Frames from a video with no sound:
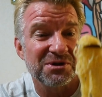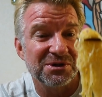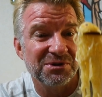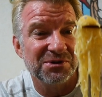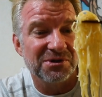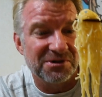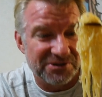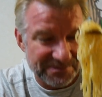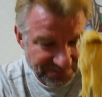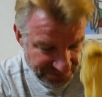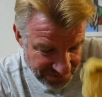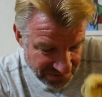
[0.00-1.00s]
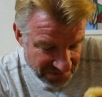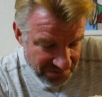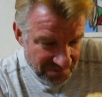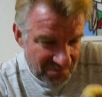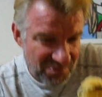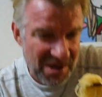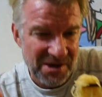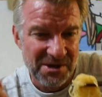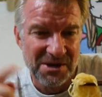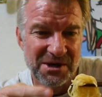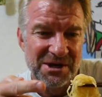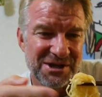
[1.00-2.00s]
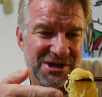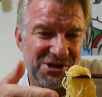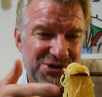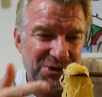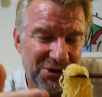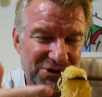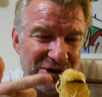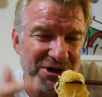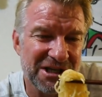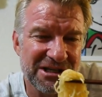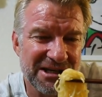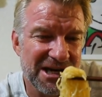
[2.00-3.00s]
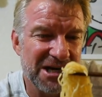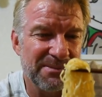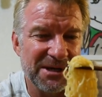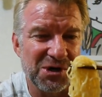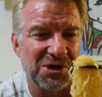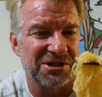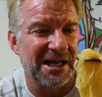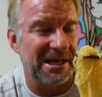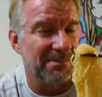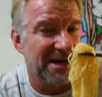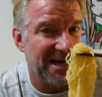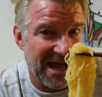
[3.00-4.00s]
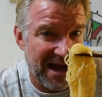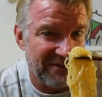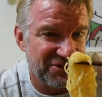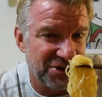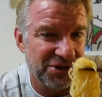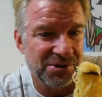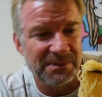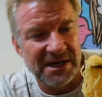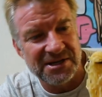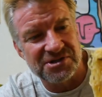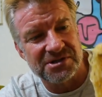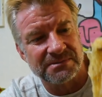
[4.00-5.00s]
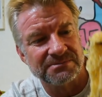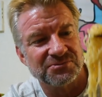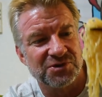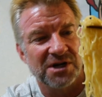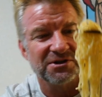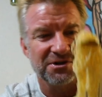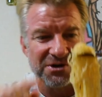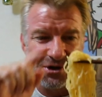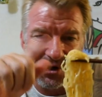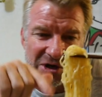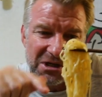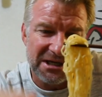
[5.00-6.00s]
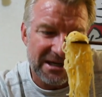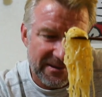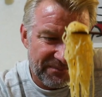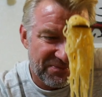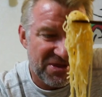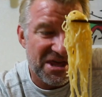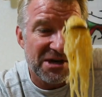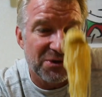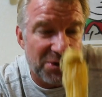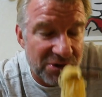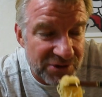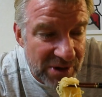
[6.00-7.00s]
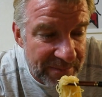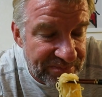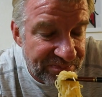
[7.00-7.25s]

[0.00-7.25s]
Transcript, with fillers: are the noodles? These noodles only needed to be cooked like a minute and a half, two minutes. Right, they're the curly, thin noodles.